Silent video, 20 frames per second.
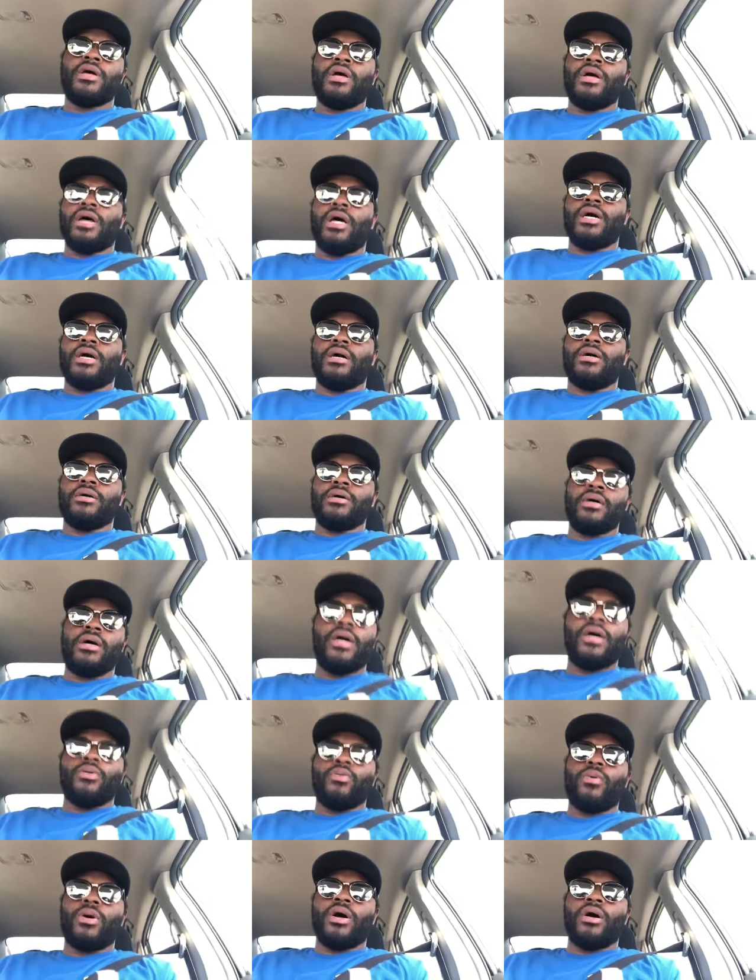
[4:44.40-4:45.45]
a,
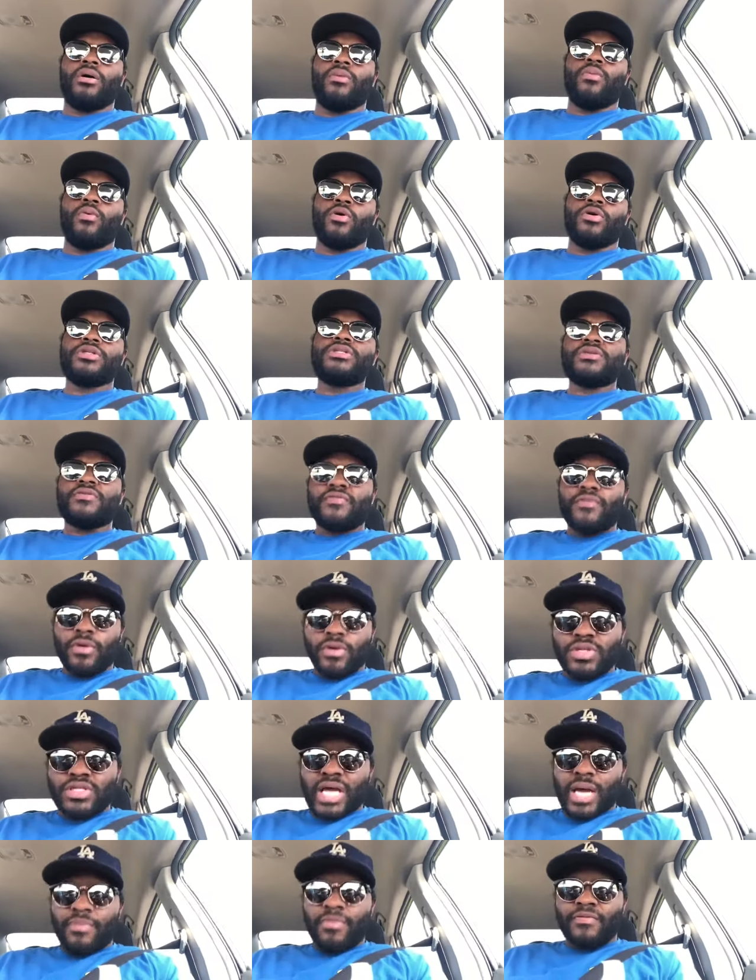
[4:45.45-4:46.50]
a, a worst to
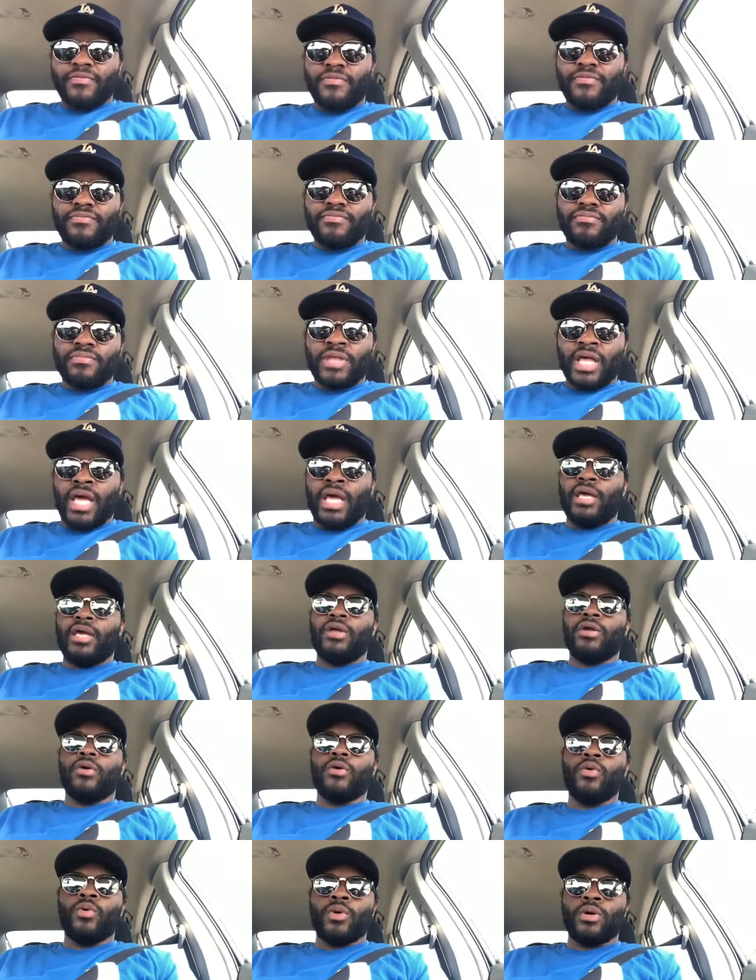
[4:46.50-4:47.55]
first type of thing, you
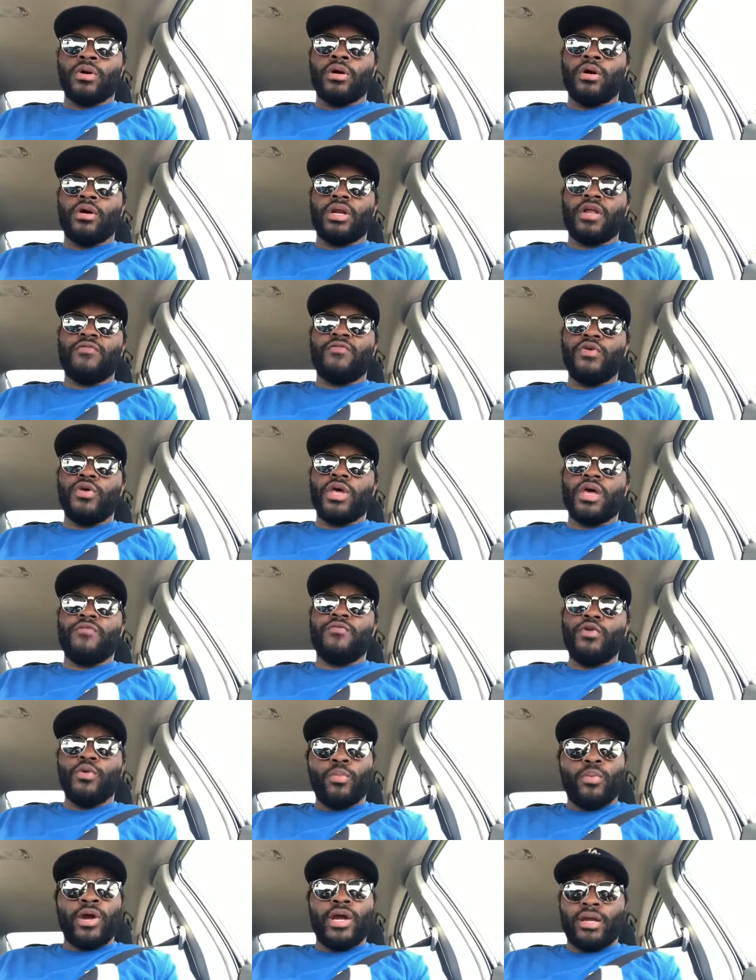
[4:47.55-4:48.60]
know, going on. If you if
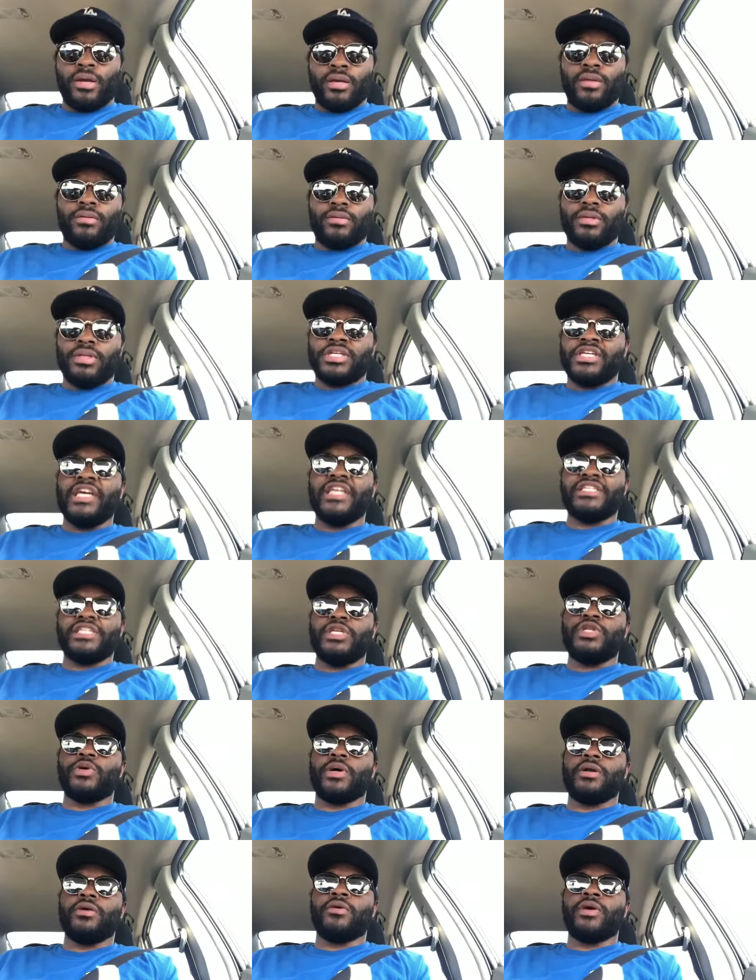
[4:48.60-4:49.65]
you bring J.C.
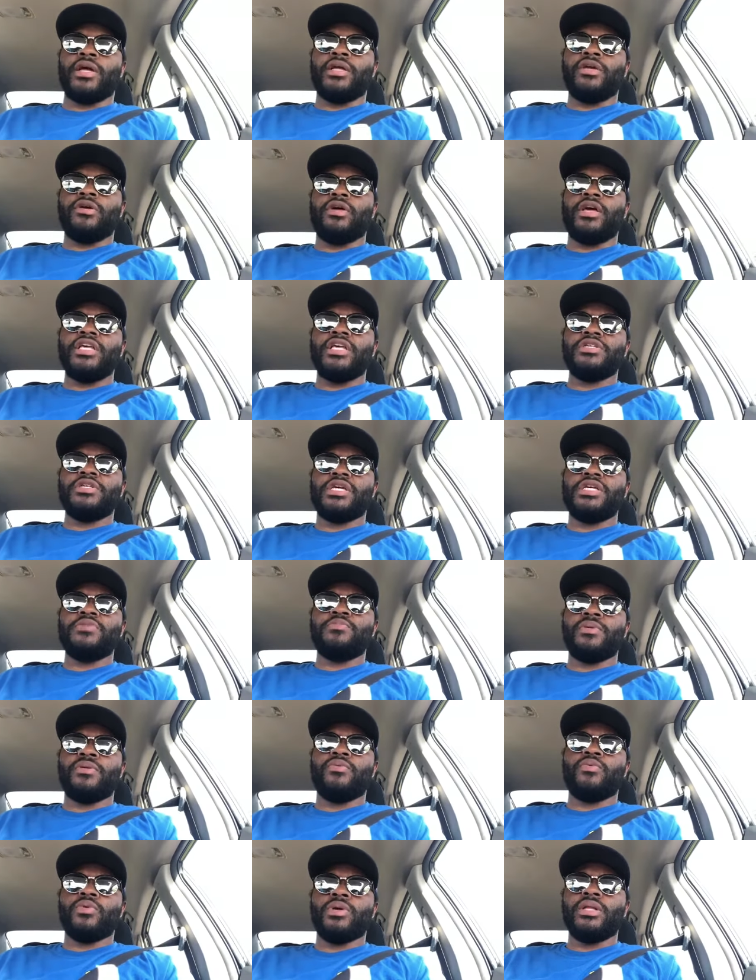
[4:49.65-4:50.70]
Tretter in, you know, he's he's
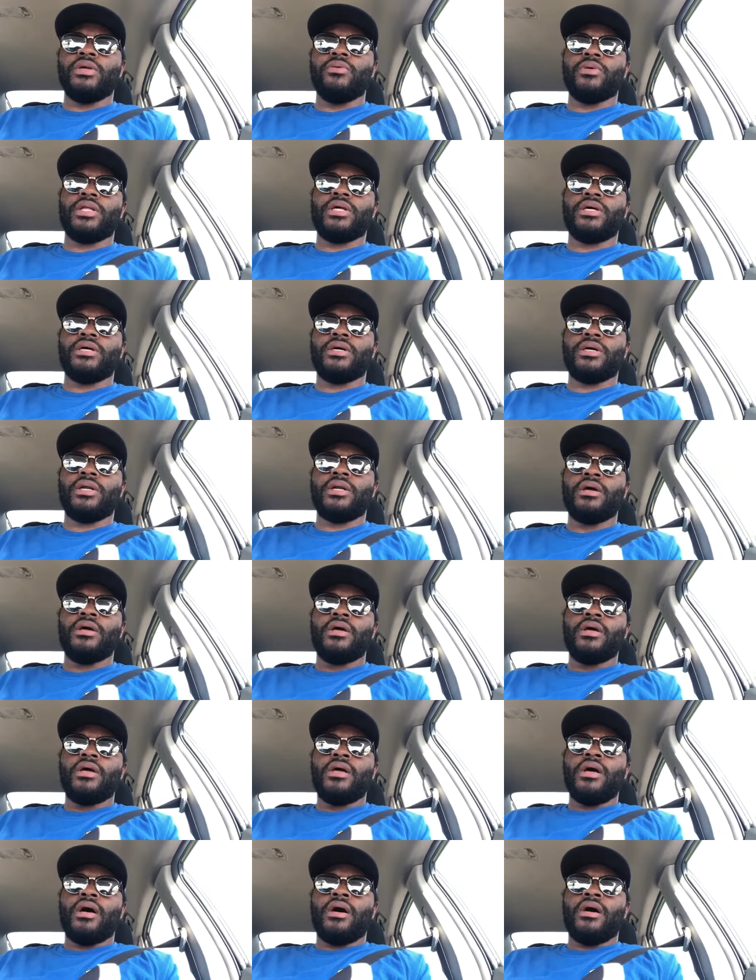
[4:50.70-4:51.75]
been really really good.
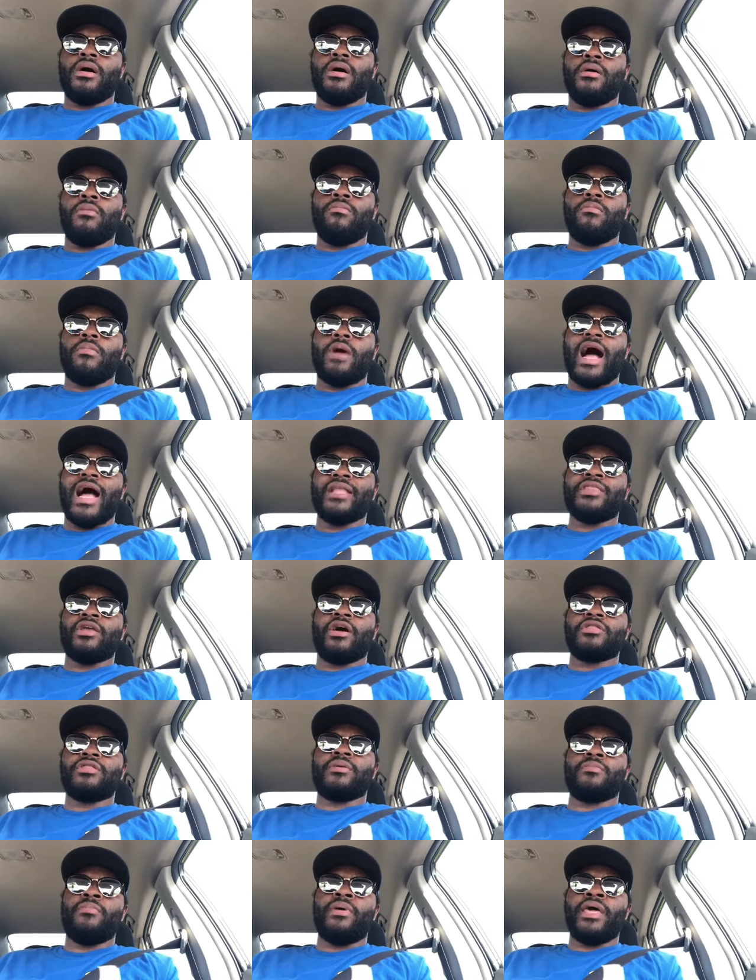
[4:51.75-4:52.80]
Um, I
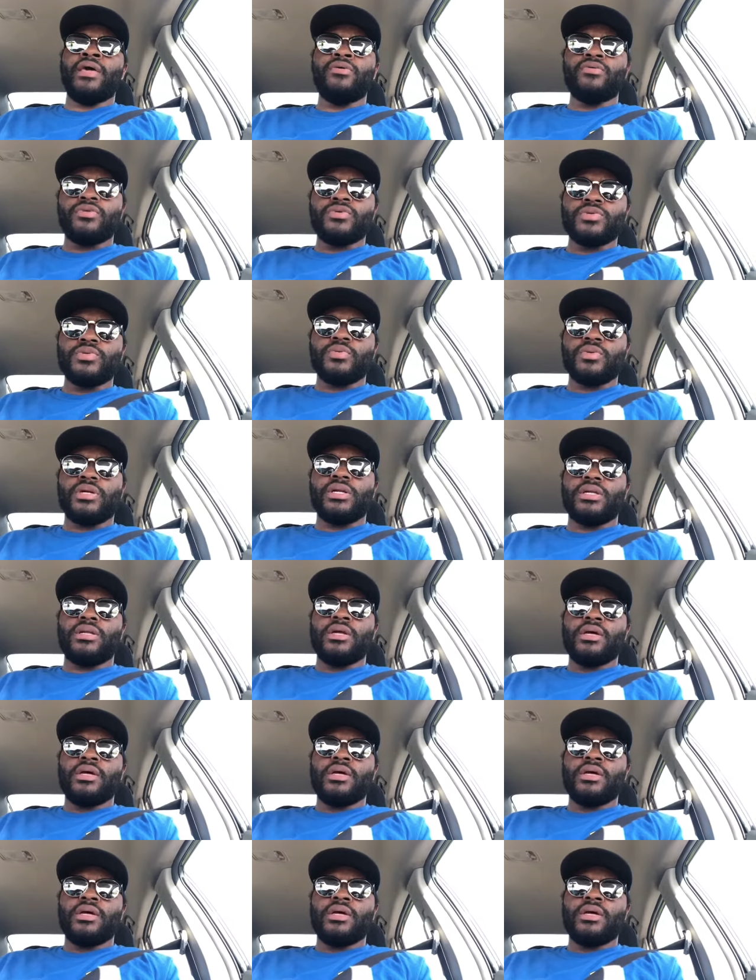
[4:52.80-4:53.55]
thought the Bengals would